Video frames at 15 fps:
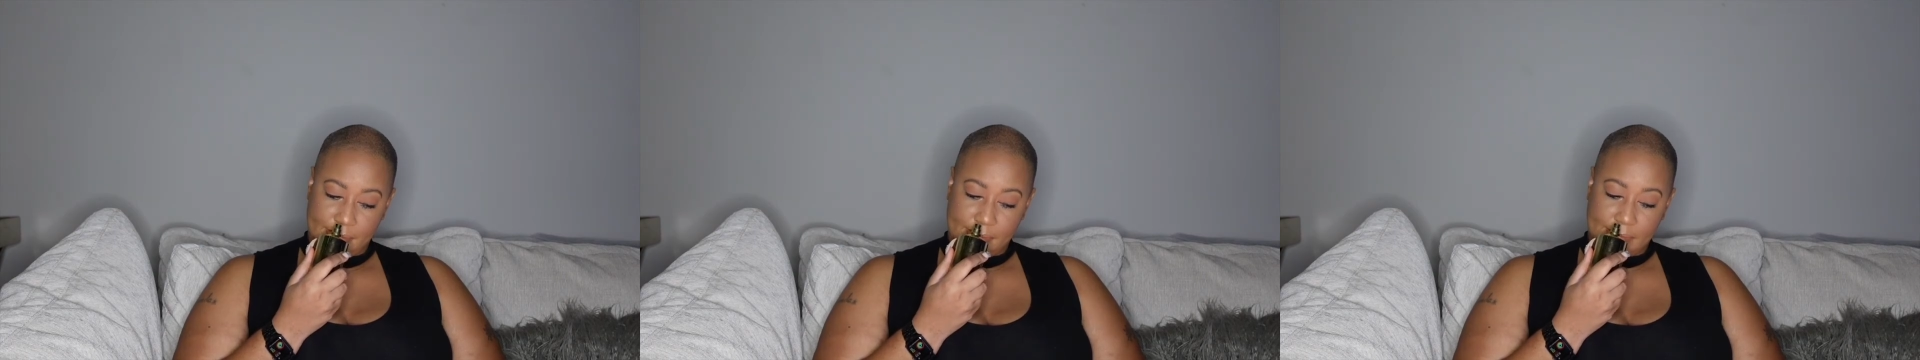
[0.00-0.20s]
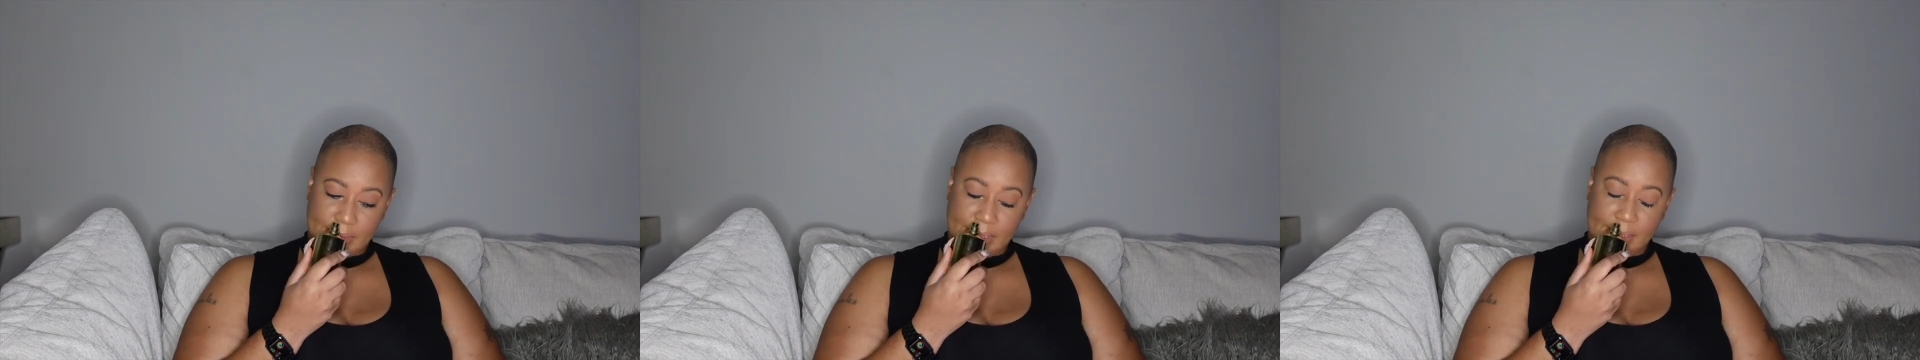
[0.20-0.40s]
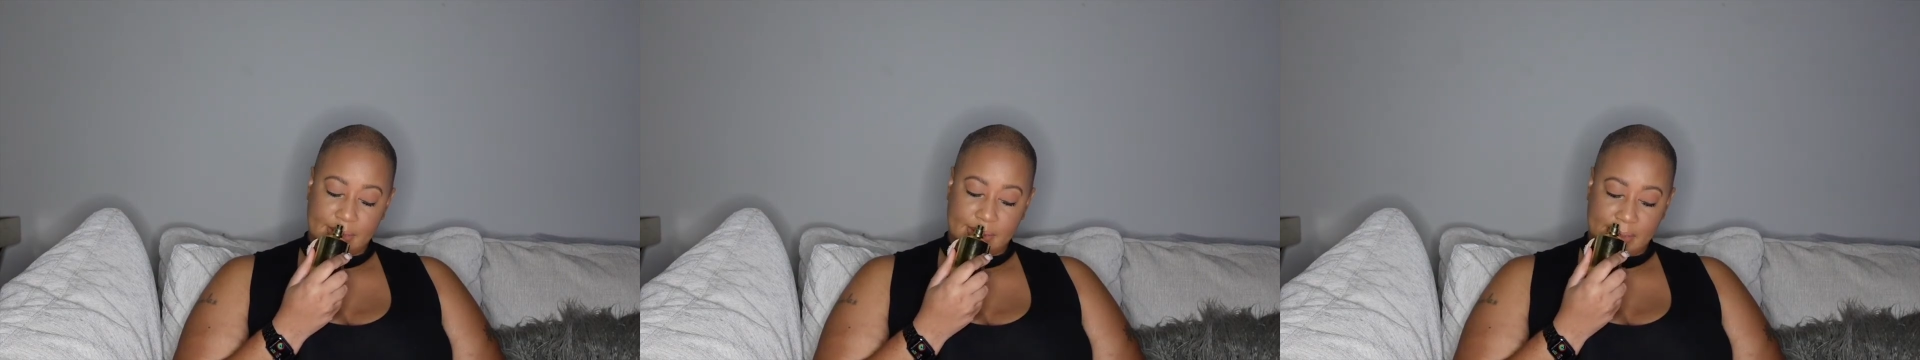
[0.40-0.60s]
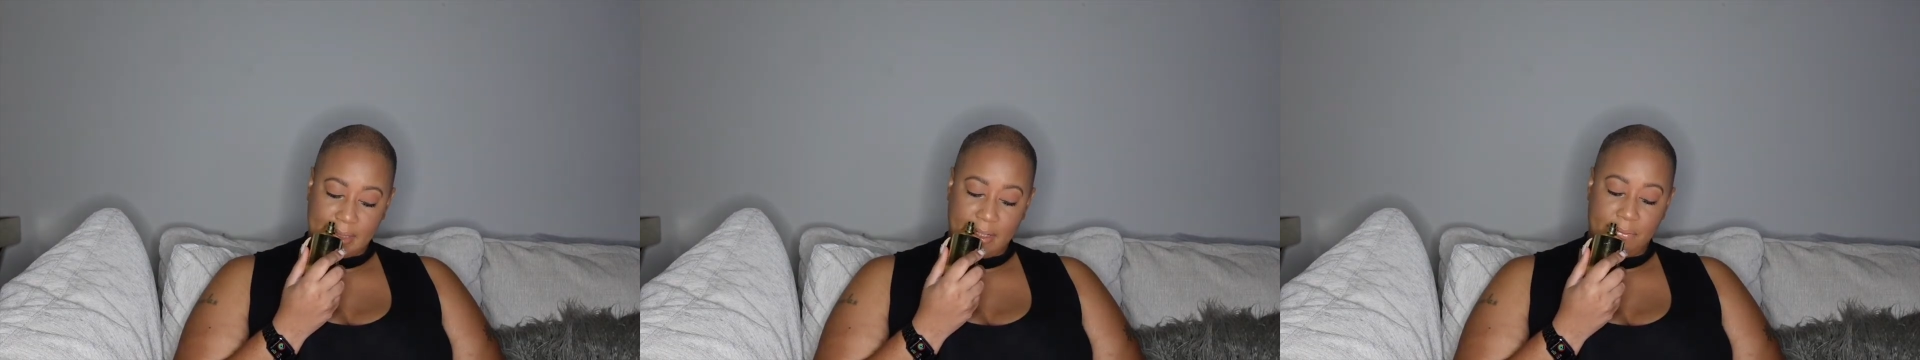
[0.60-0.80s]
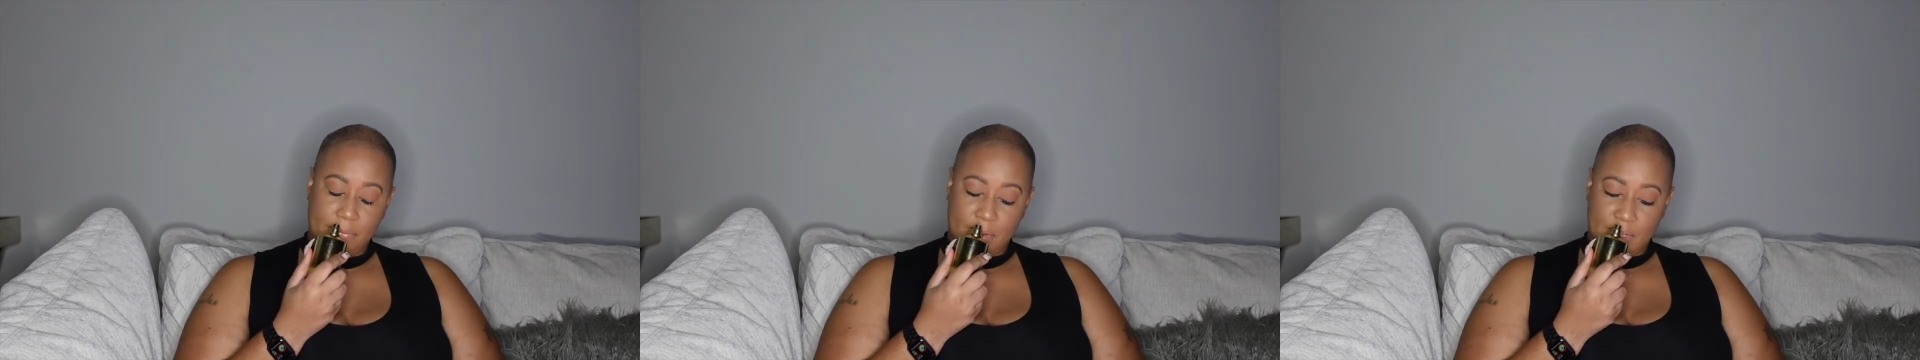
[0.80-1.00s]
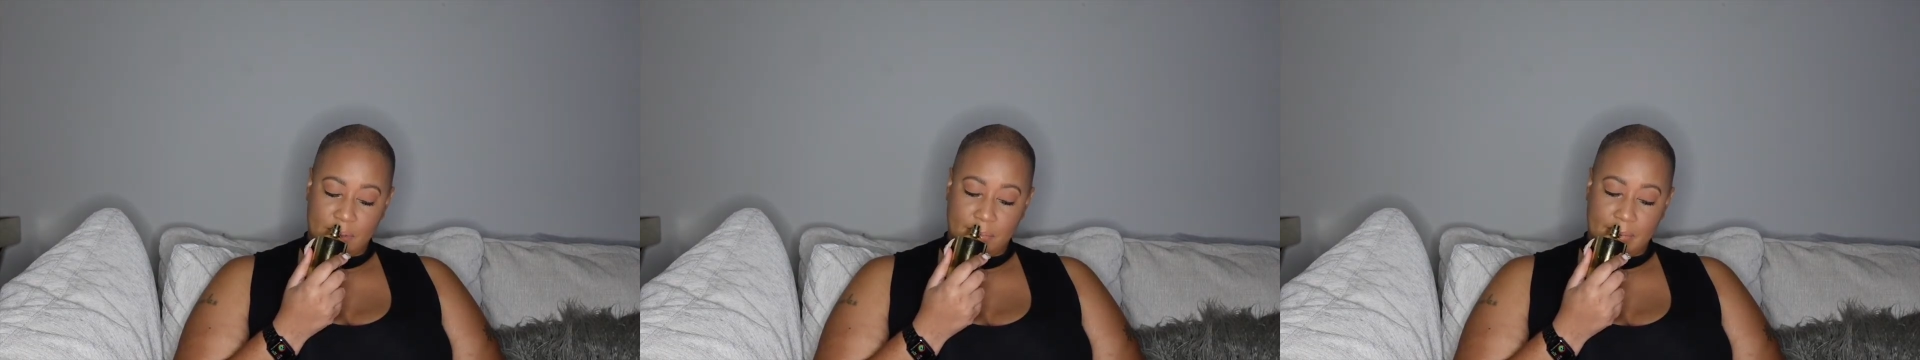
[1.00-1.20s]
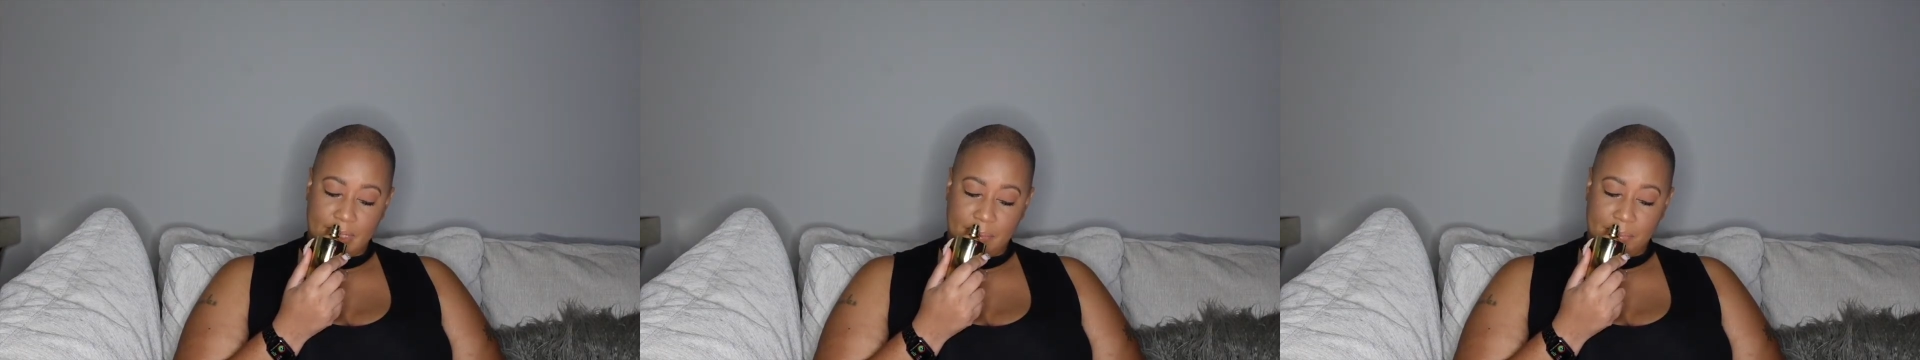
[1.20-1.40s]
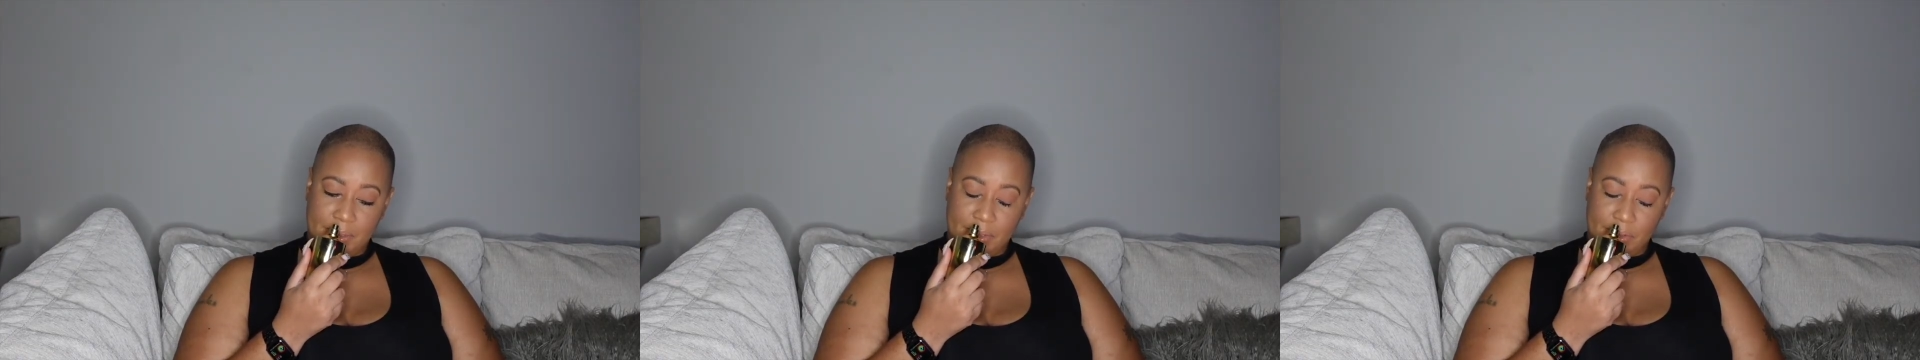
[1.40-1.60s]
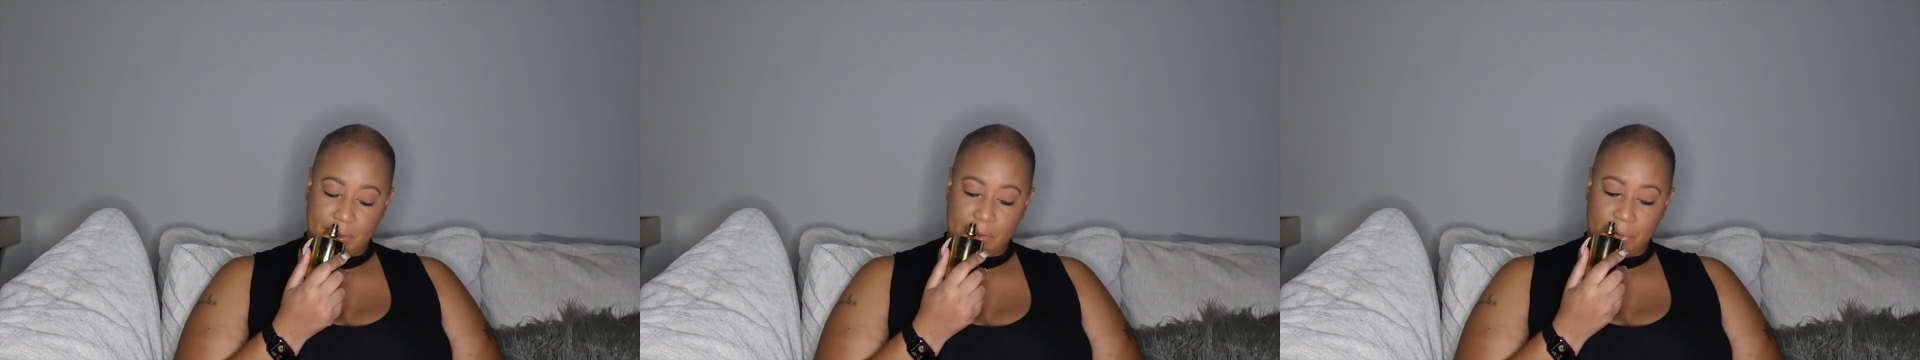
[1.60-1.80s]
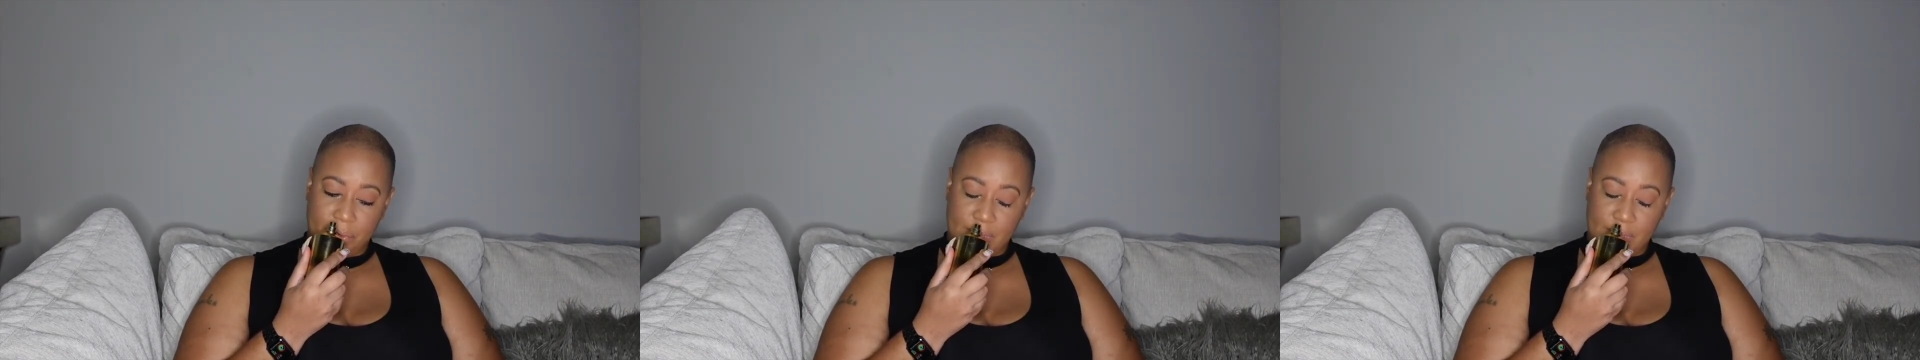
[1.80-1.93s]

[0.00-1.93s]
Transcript: Yeah, saffron might be the glue